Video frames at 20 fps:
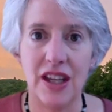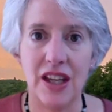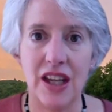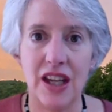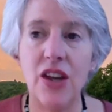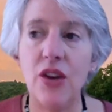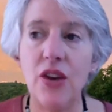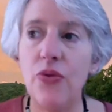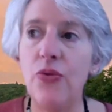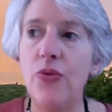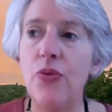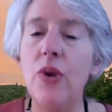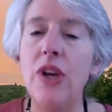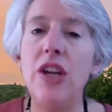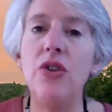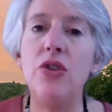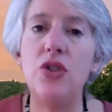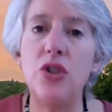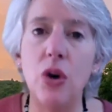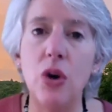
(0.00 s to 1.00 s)
If we
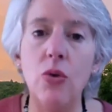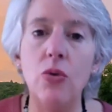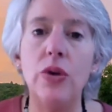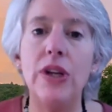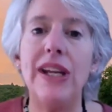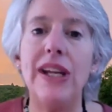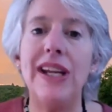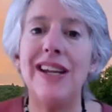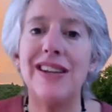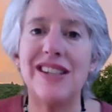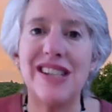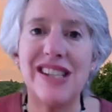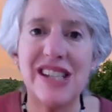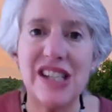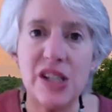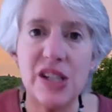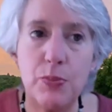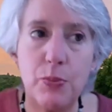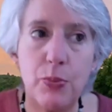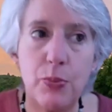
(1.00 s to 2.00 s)
don't
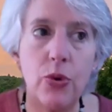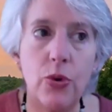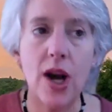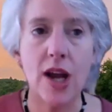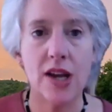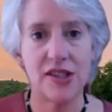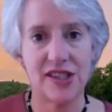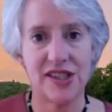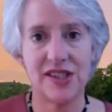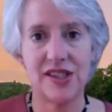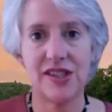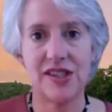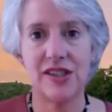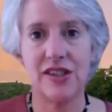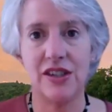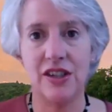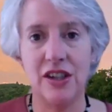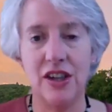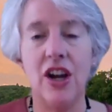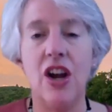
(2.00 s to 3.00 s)
express
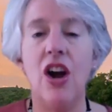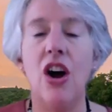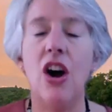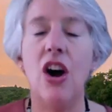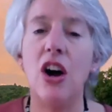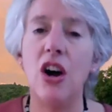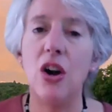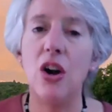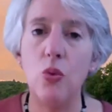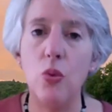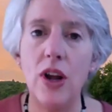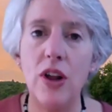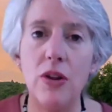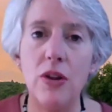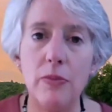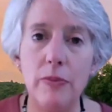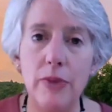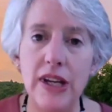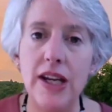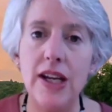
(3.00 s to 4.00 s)
our
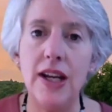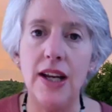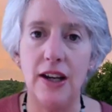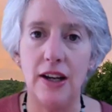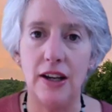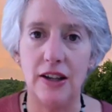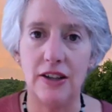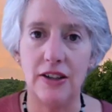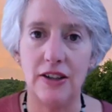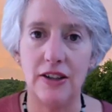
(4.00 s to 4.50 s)
well-being,